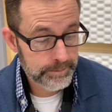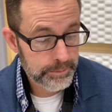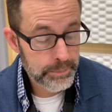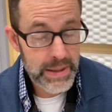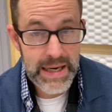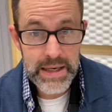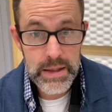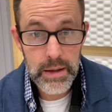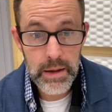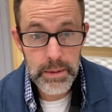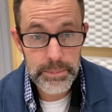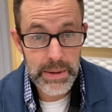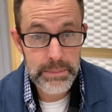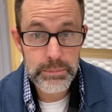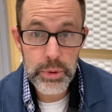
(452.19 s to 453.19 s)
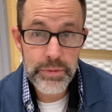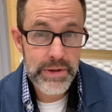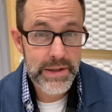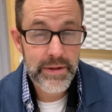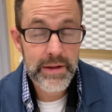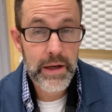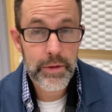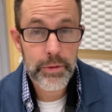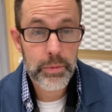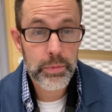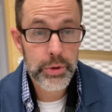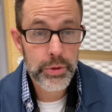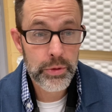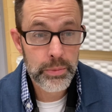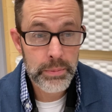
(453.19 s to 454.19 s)
pack up and move into the other
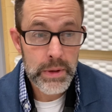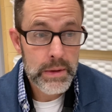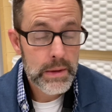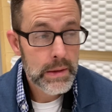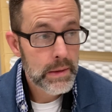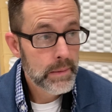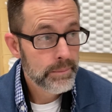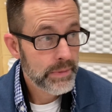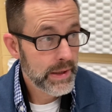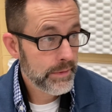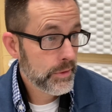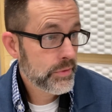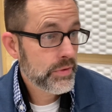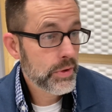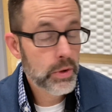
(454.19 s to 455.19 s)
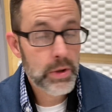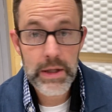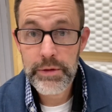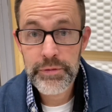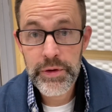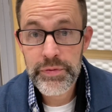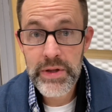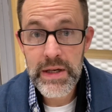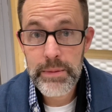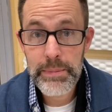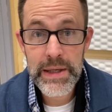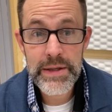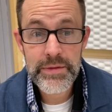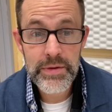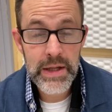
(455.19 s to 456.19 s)
room, and there's still like 15
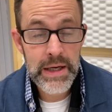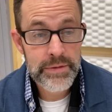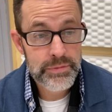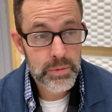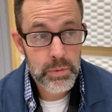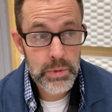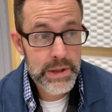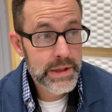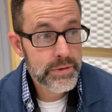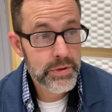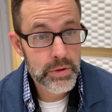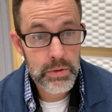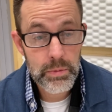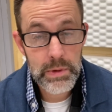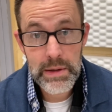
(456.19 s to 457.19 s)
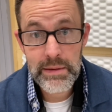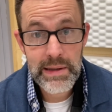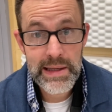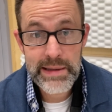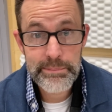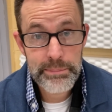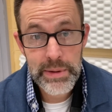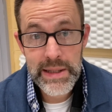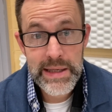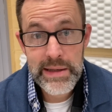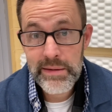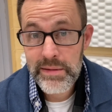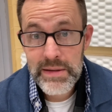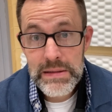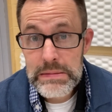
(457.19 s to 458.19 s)
minutes left. Well, what do you do? Well, I
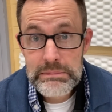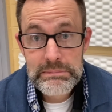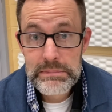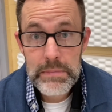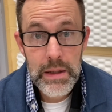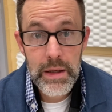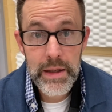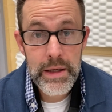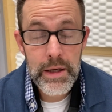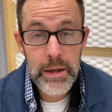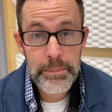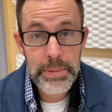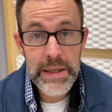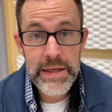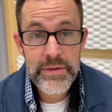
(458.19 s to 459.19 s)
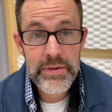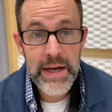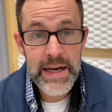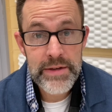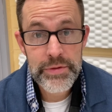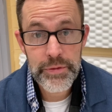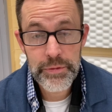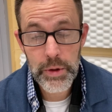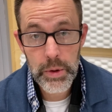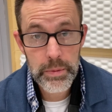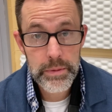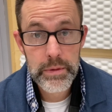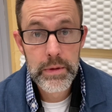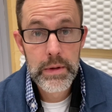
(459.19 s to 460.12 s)
played unaccompanied saxophone,